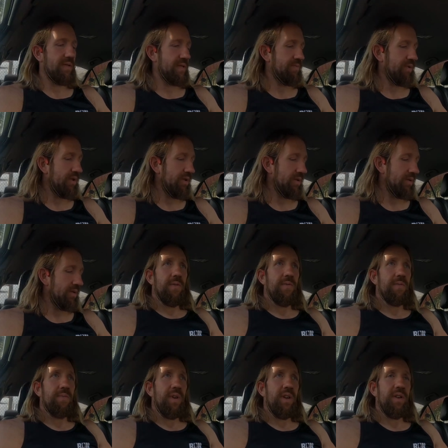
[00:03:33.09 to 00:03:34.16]
spot, go
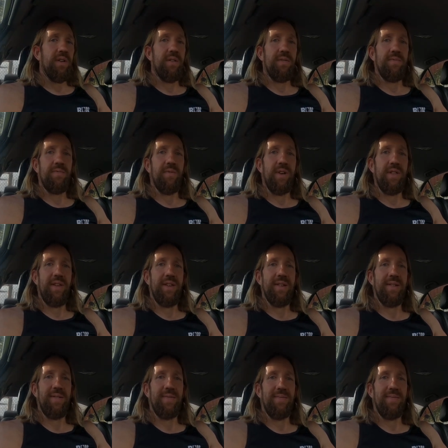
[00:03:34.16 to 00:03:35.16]
from there really.